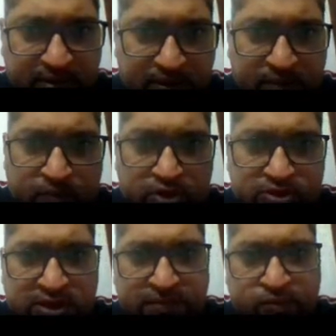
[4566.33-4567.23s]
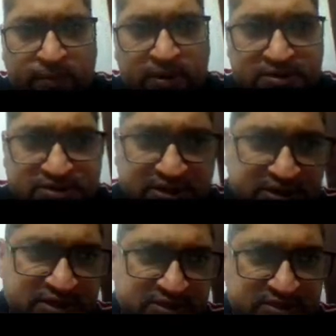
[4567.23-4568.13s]
blockchain deployment
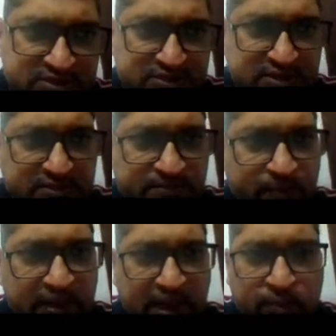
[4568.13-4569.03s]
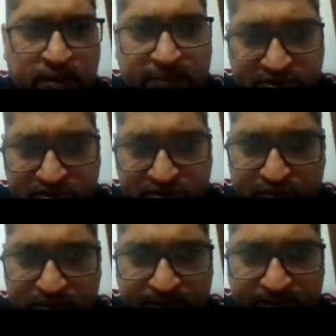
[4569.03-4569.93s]
strategies can be pursued.
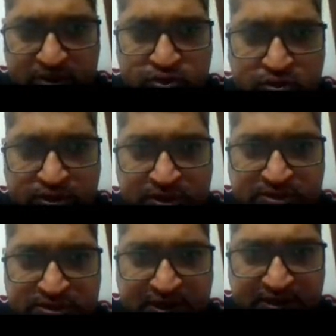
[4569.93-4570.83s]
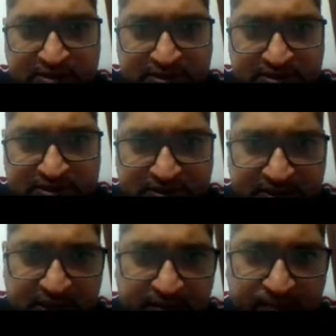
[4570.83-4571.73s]
Based on these strategies,
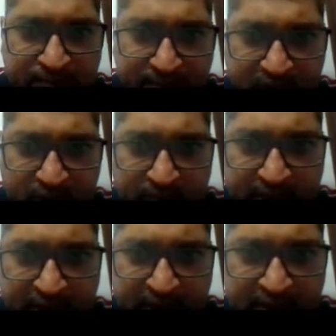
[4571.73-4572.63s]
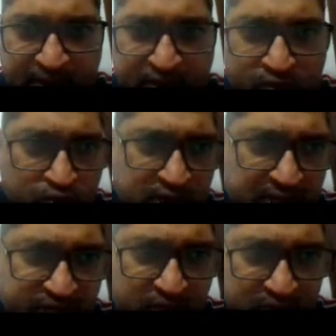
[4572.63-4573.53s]
there are predominantly two types of
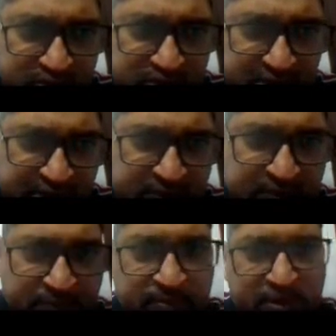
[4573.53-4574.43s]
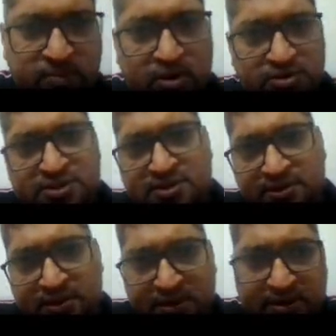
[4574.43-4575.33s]
blockchain, namely public blockchain
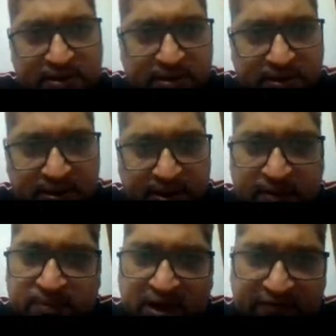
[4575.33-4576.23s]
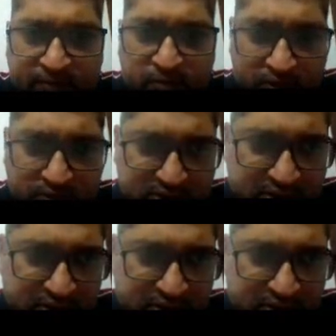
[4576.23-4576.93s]
and private blockchain.